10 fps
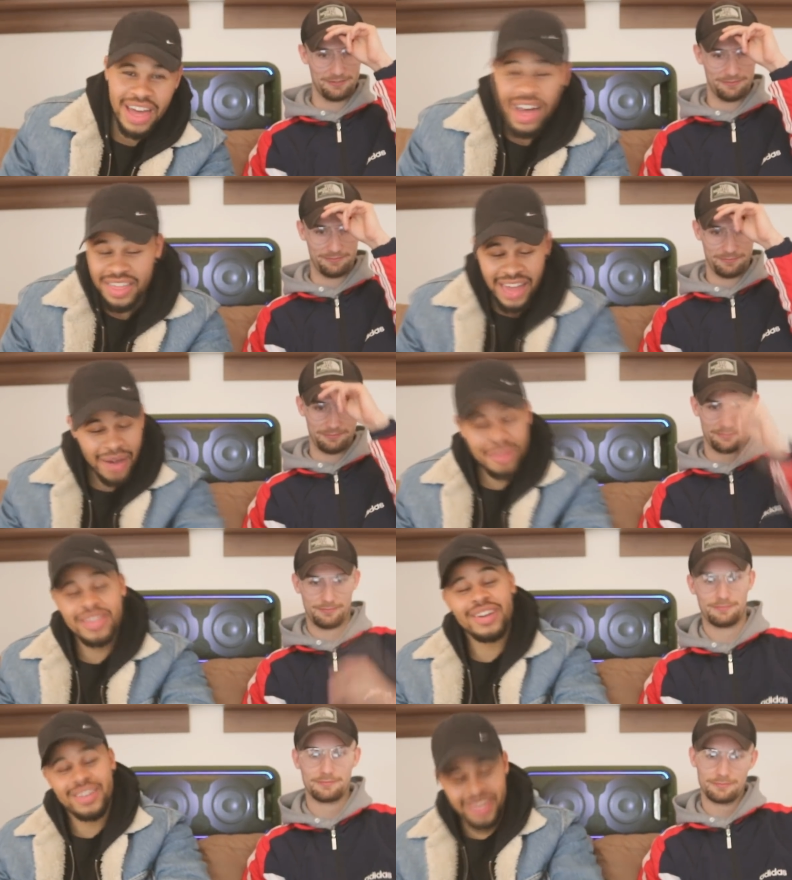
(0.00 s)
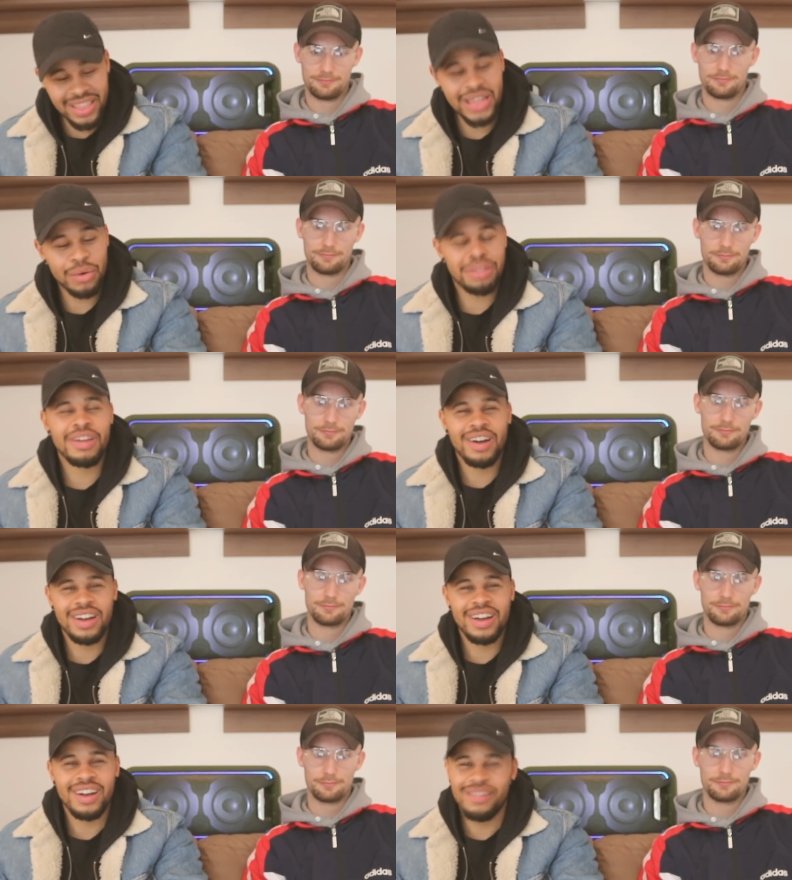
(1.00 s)
Speaker 1: Yeah, that was a good little
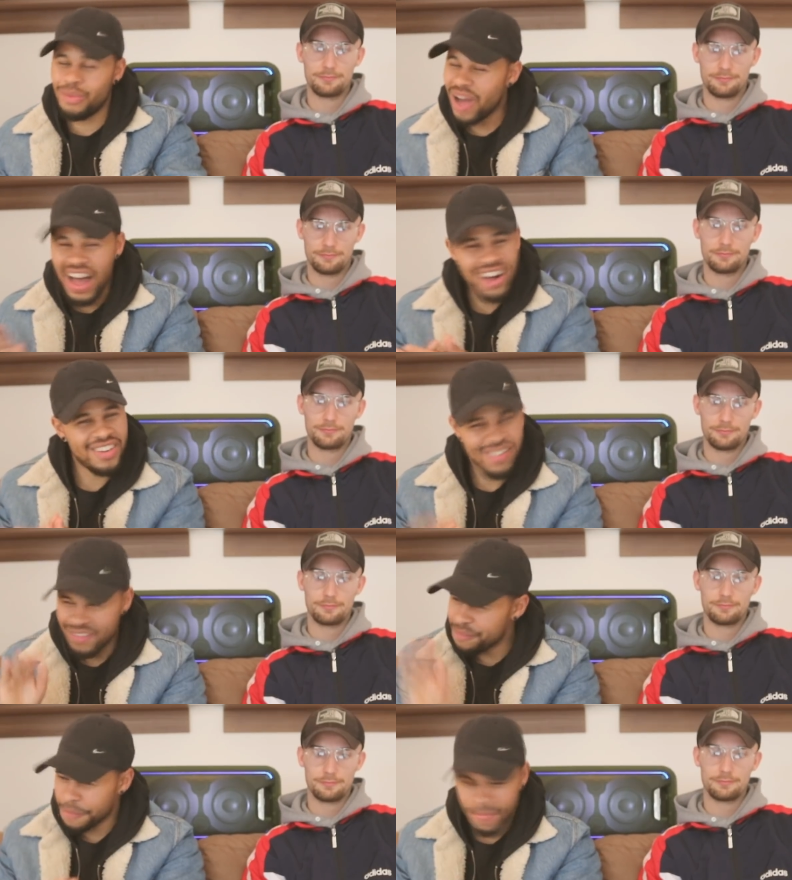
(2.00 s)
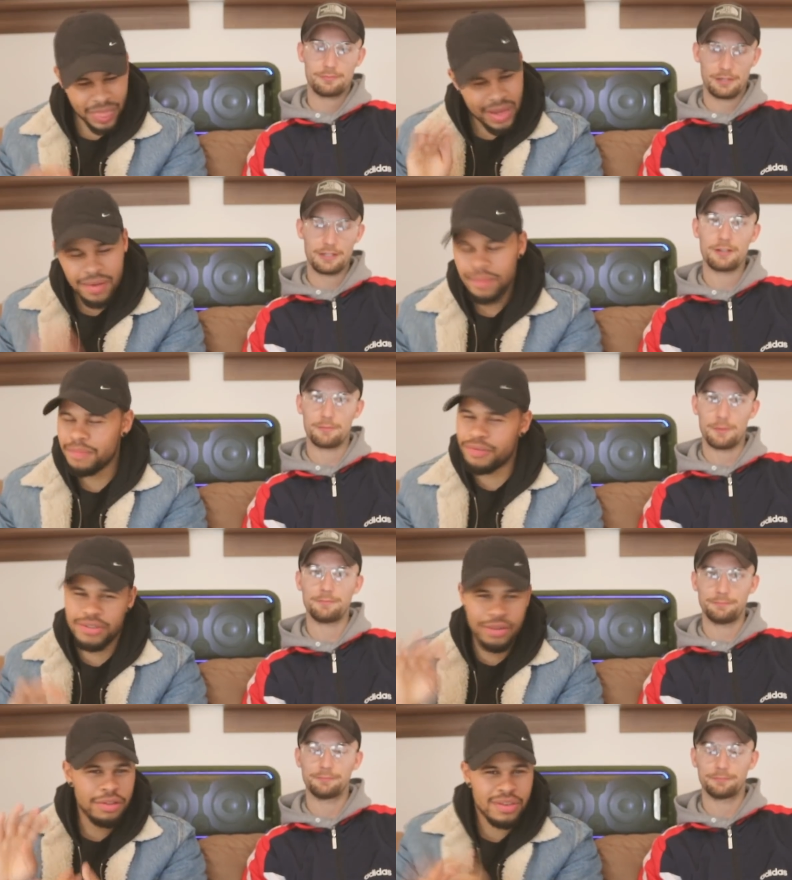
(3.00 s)
song. Wow. Pretty good. Man.
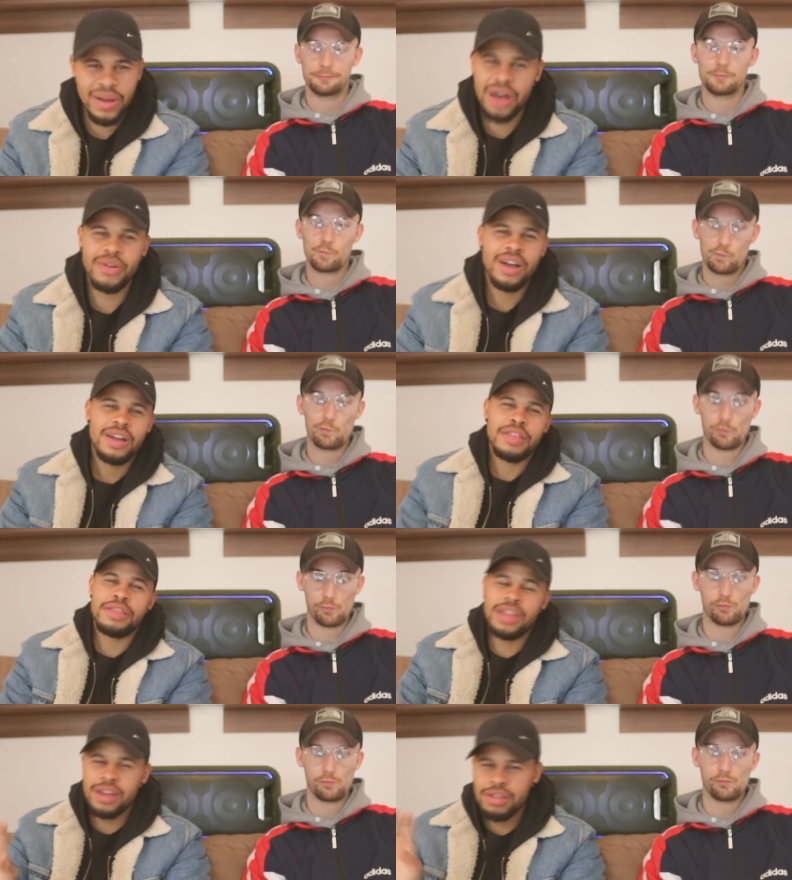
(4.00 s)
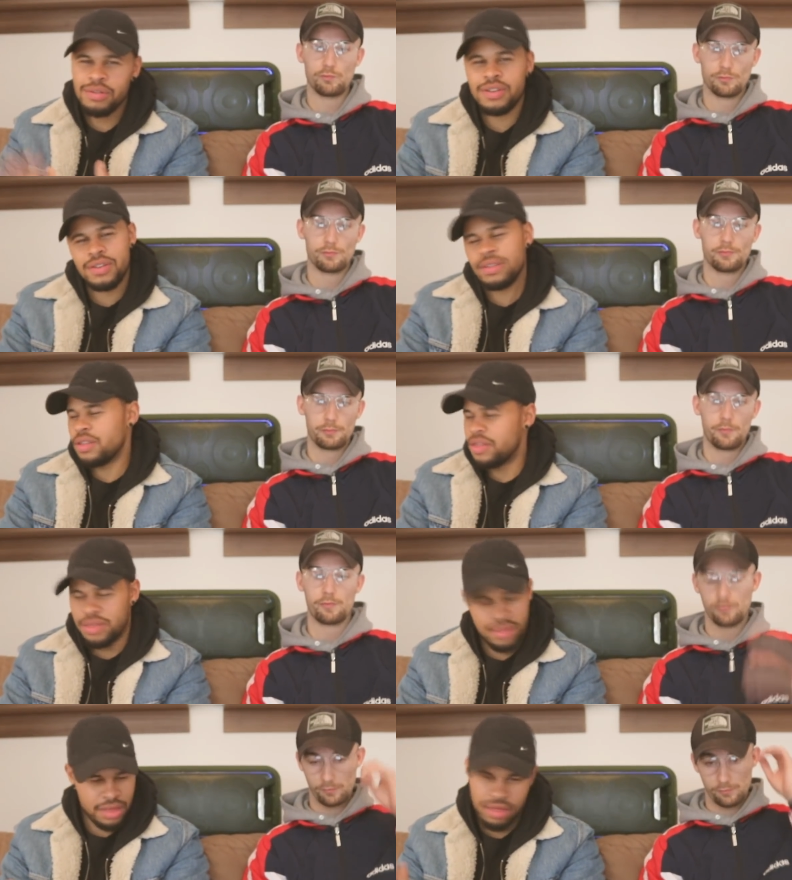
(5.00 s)
Produced well. Mm. Singers were
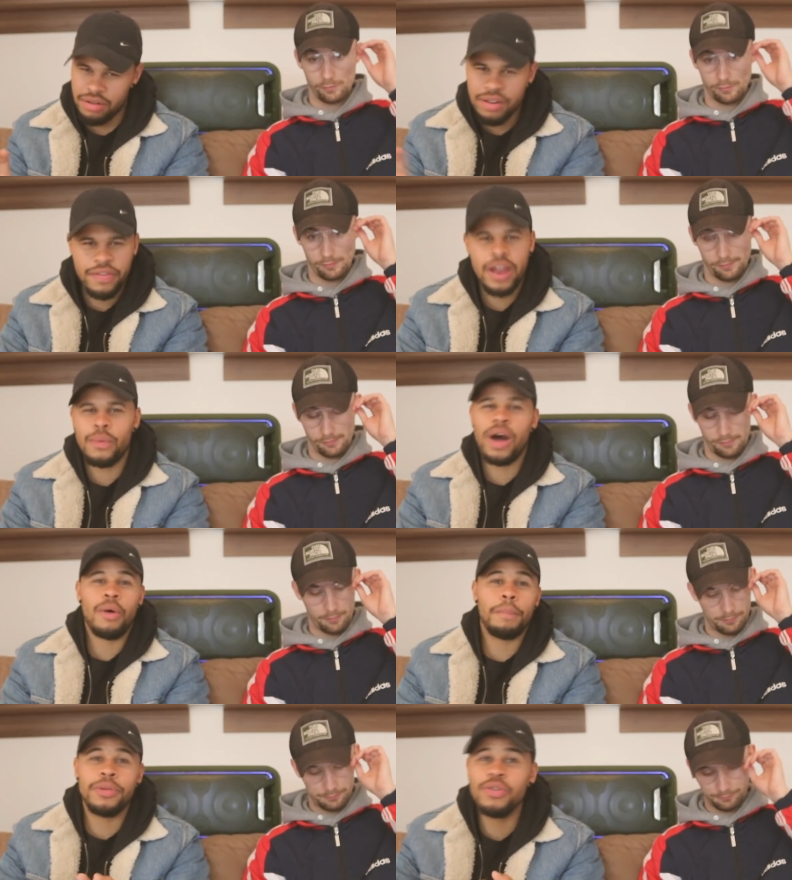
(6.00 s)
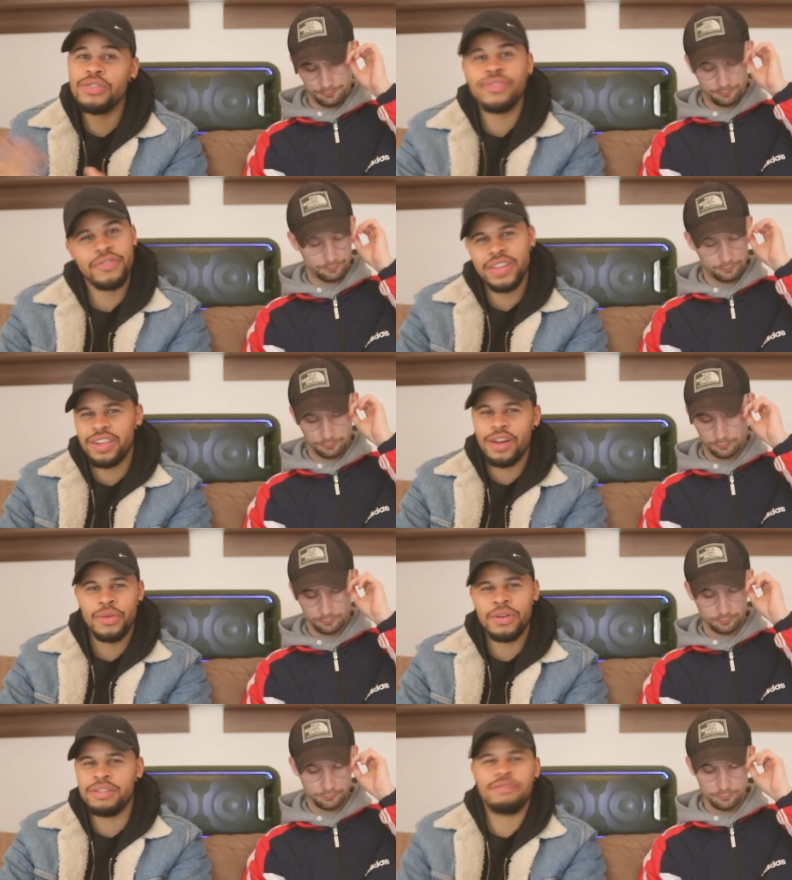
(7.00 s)
sung very well. Beautiful
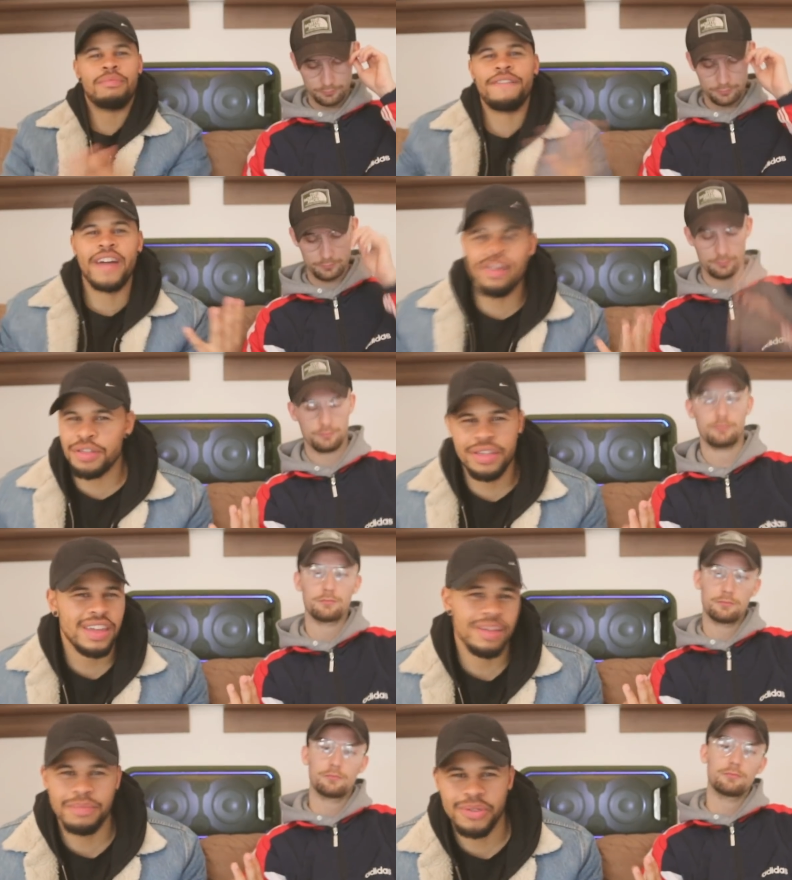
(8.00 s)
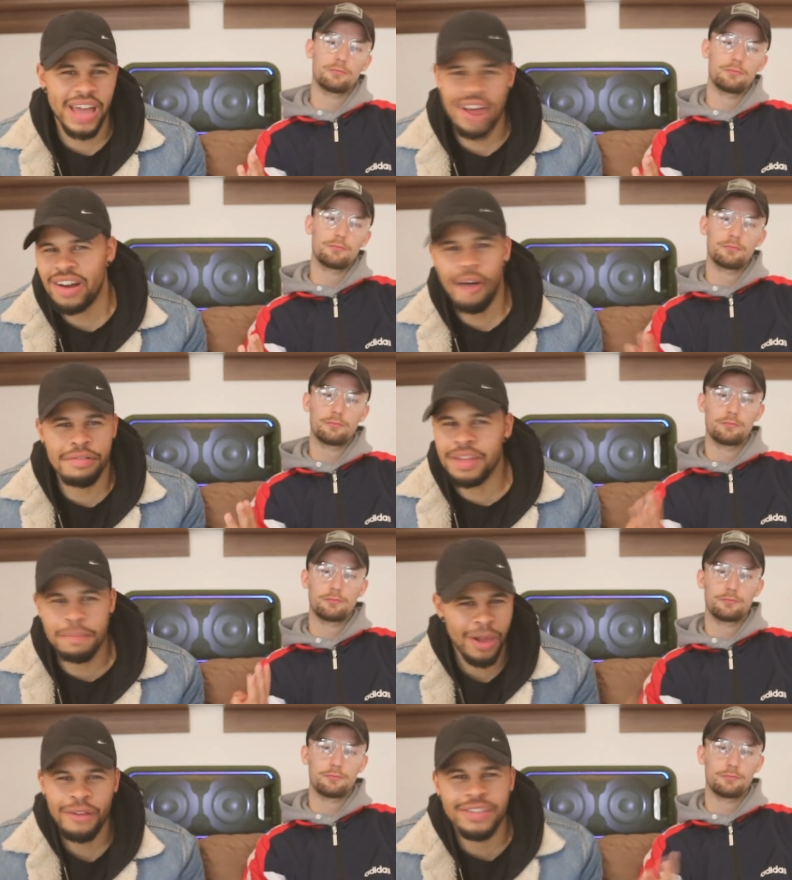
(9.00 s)
video because it was my favourite city in Bulgaria. Obviously,
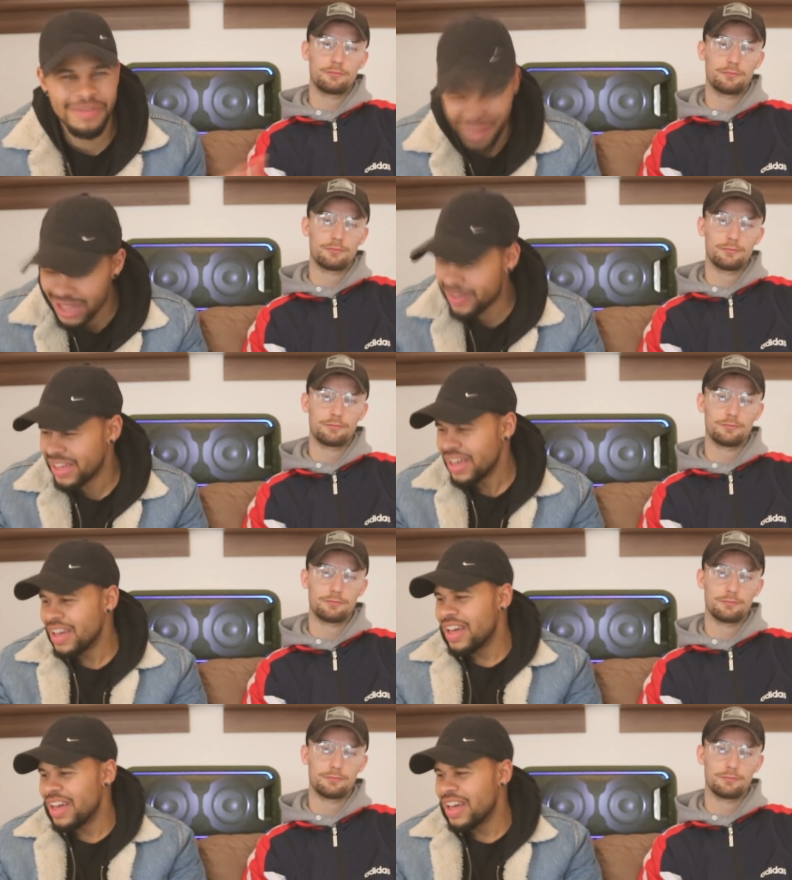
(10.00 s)
Plovdiv, baby.